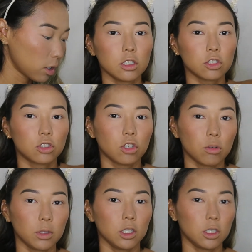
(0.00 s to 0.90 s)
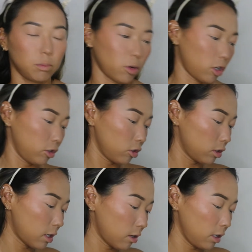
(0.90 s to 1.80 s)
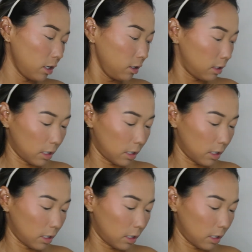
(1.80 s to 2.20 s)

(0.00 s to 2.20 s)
There's so many good bronzers nowadays